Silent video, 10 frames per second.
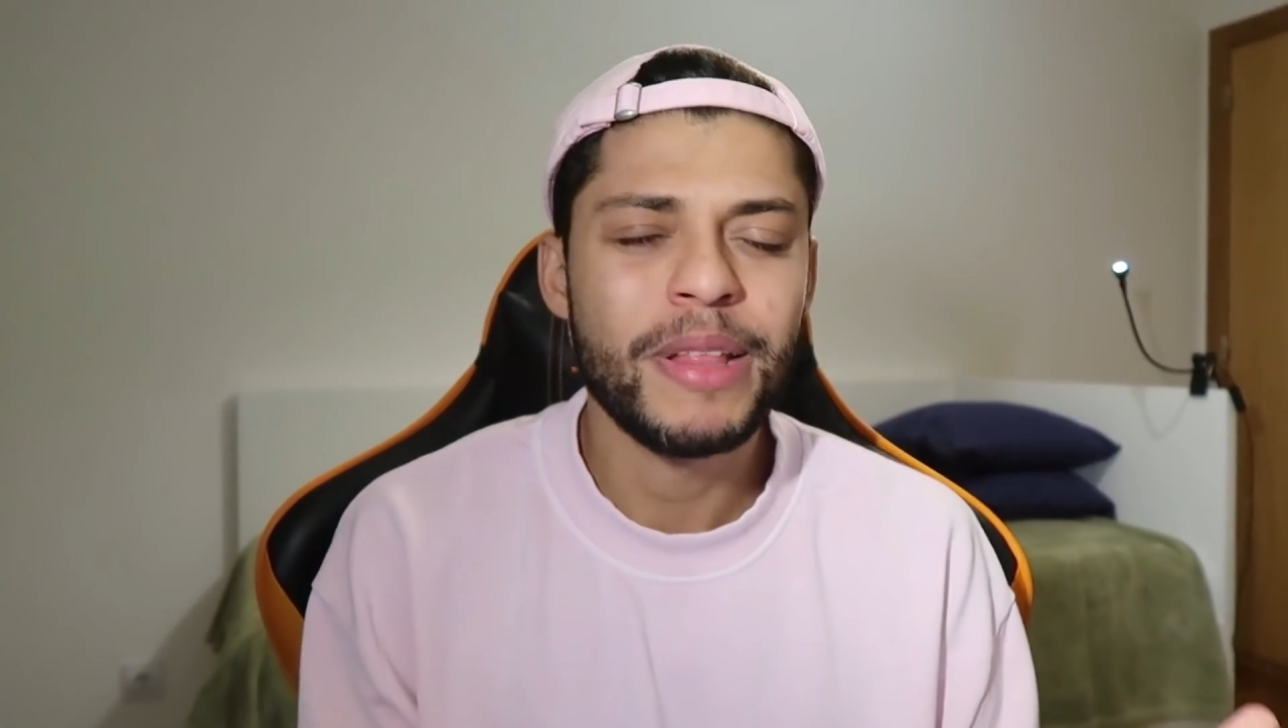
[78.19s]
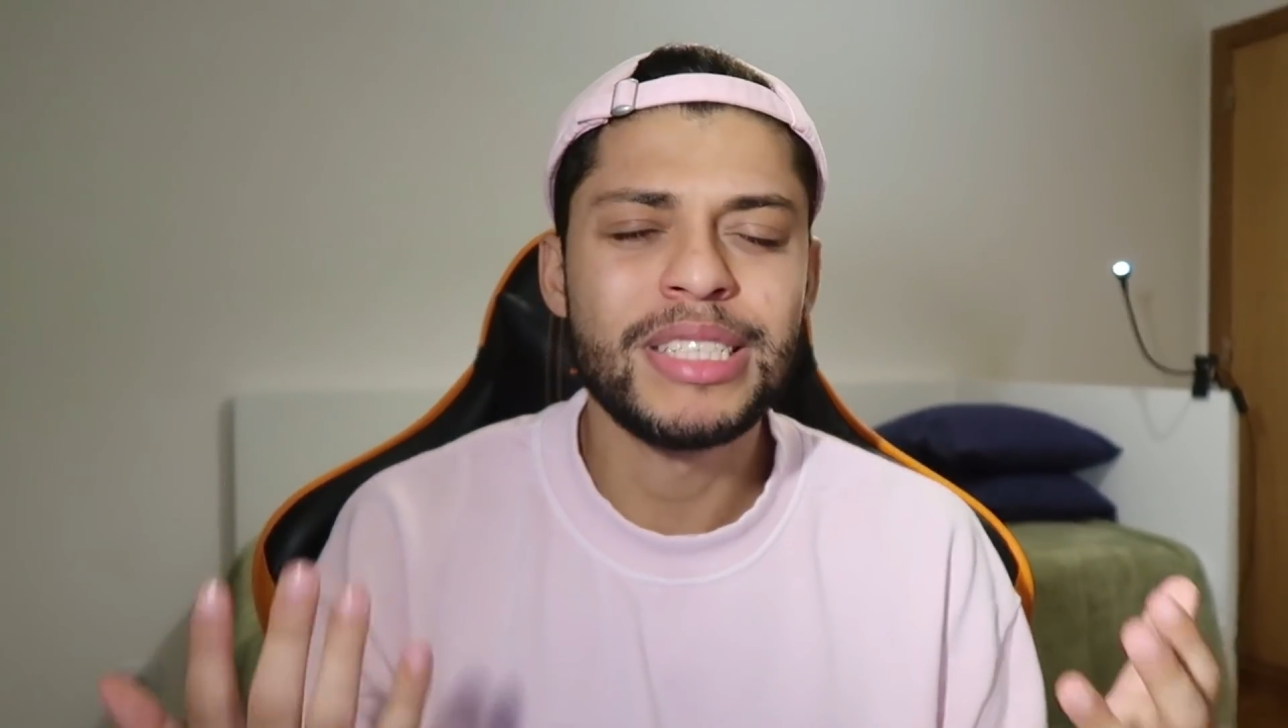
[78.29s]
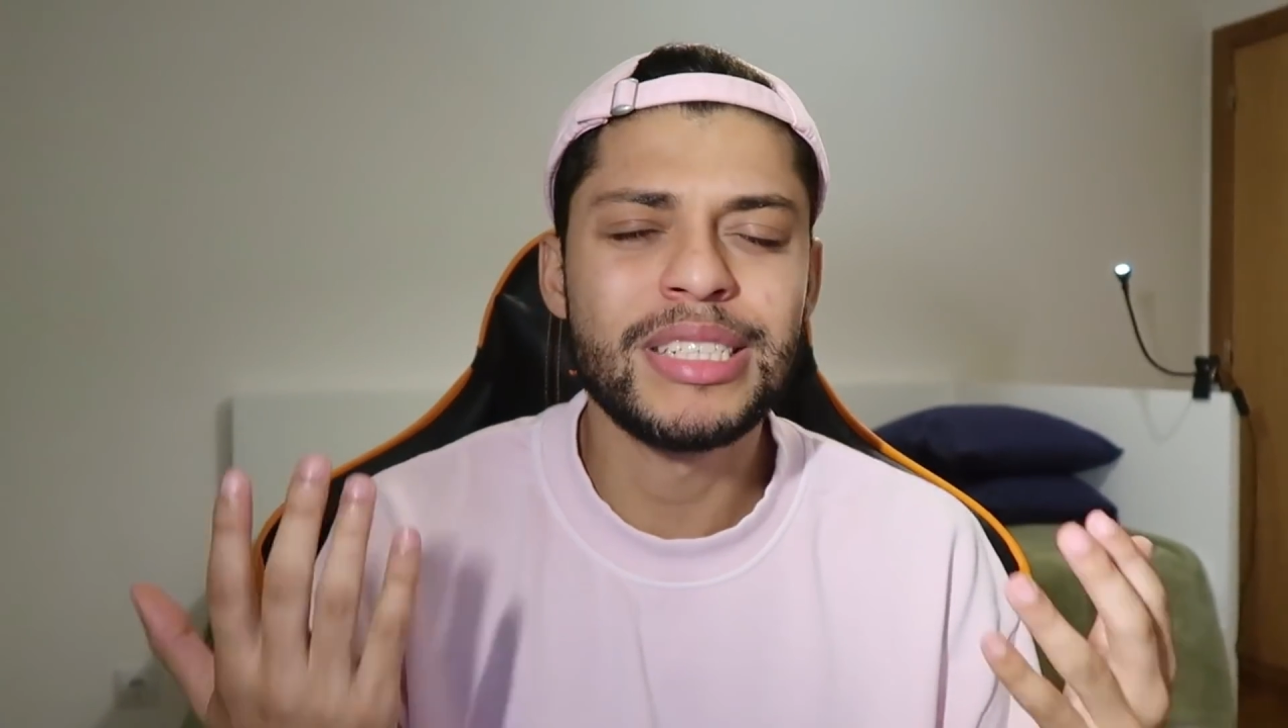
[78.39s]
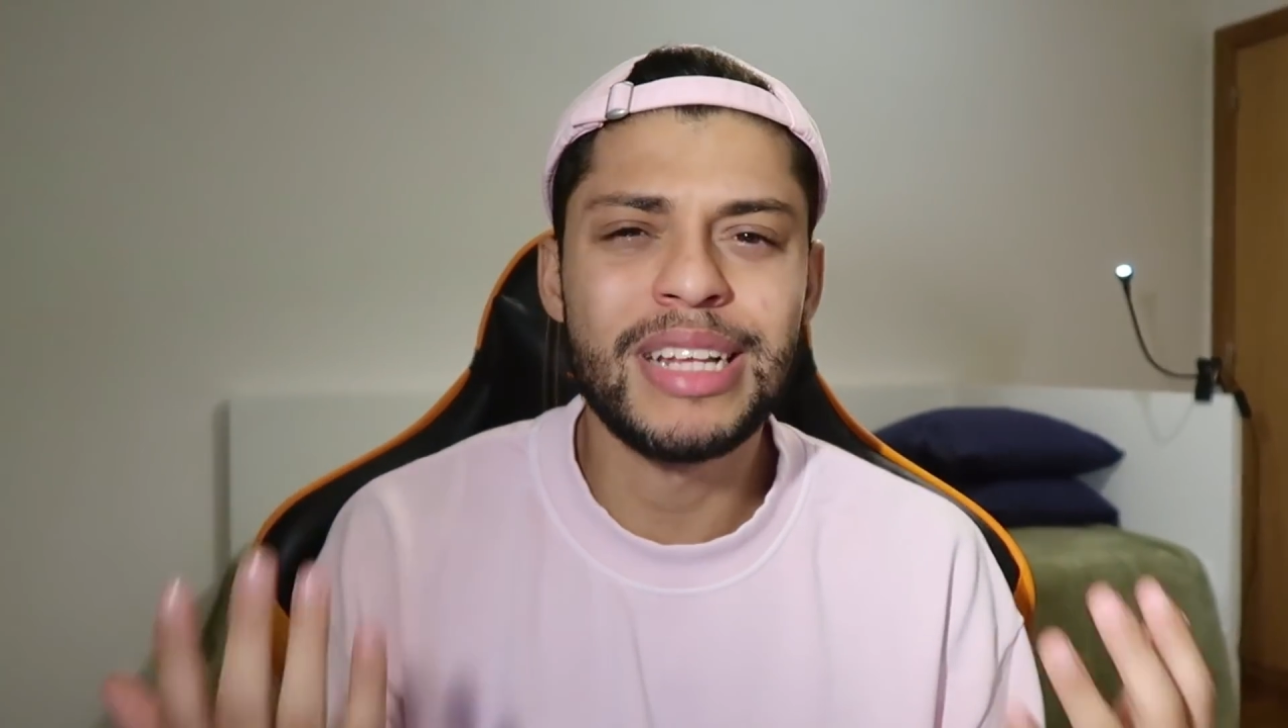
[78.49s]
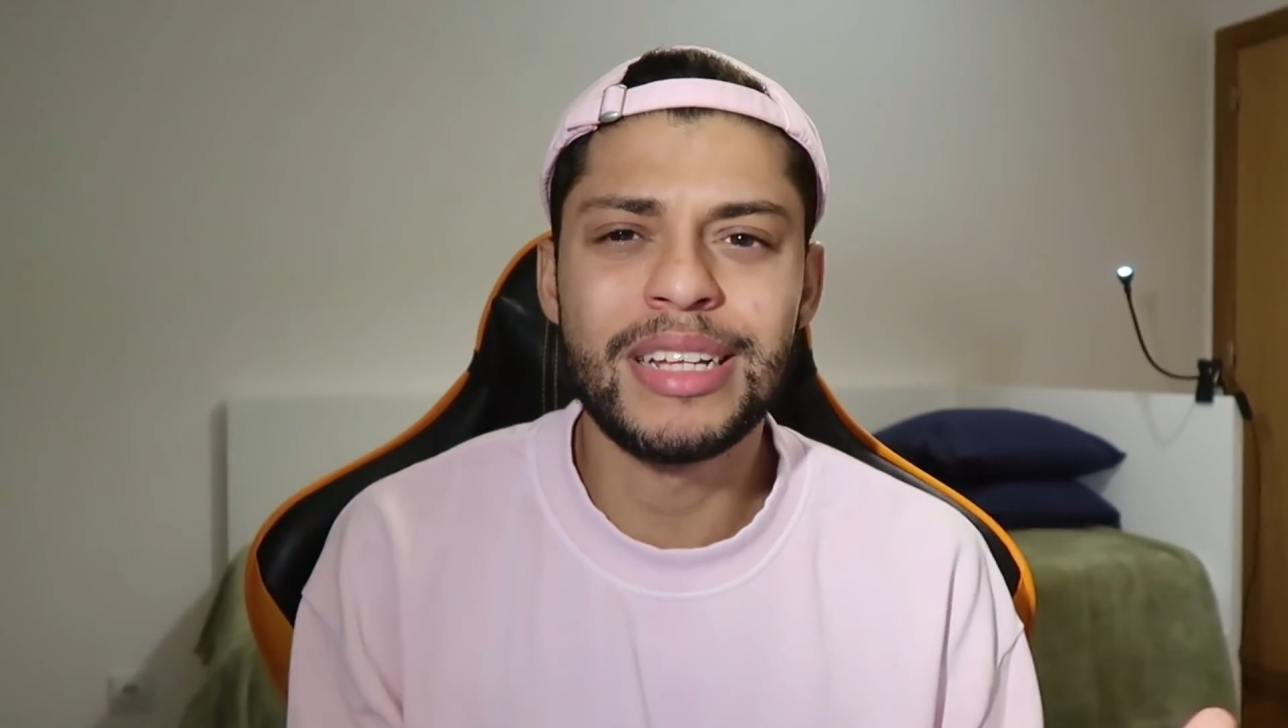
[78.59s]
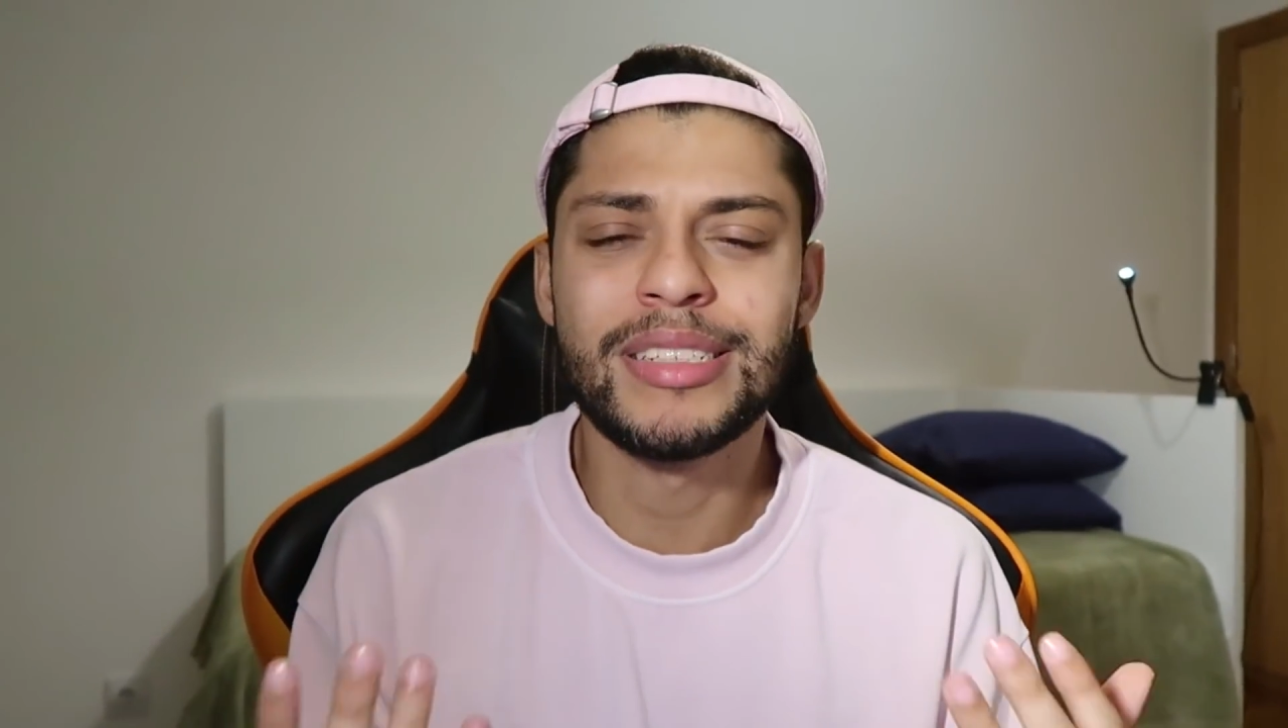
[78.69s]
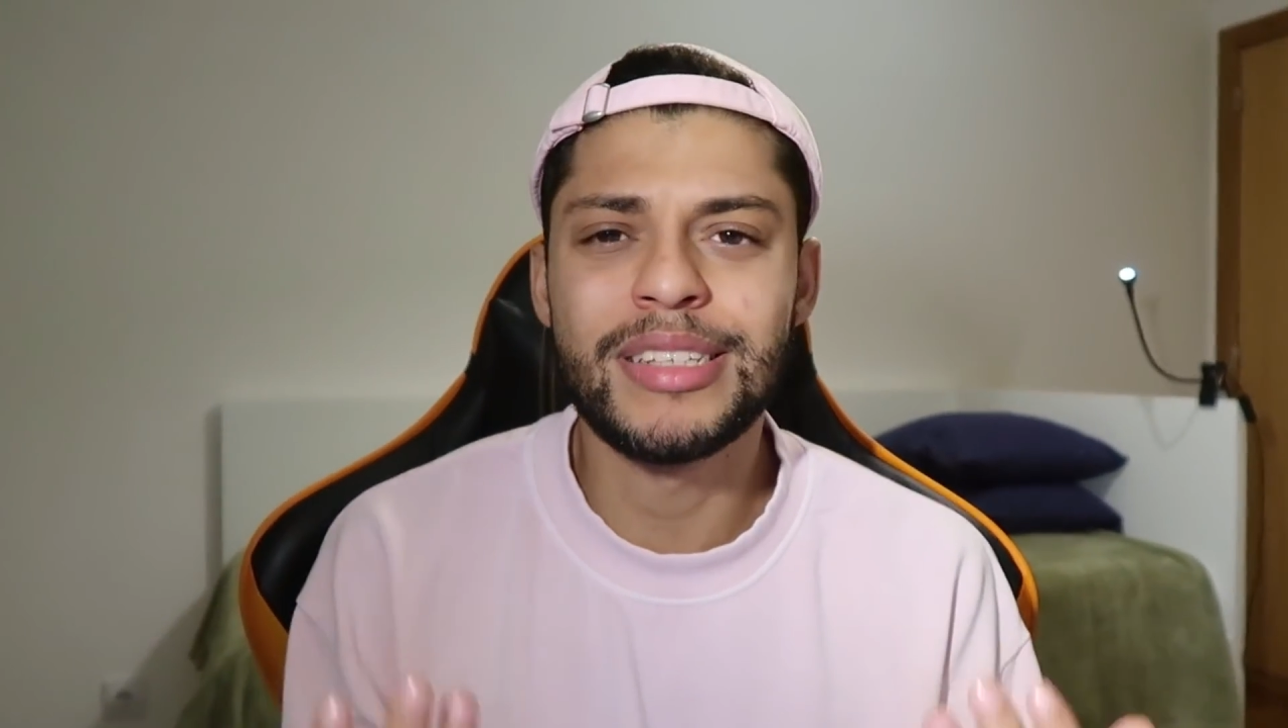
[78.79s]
It's just not the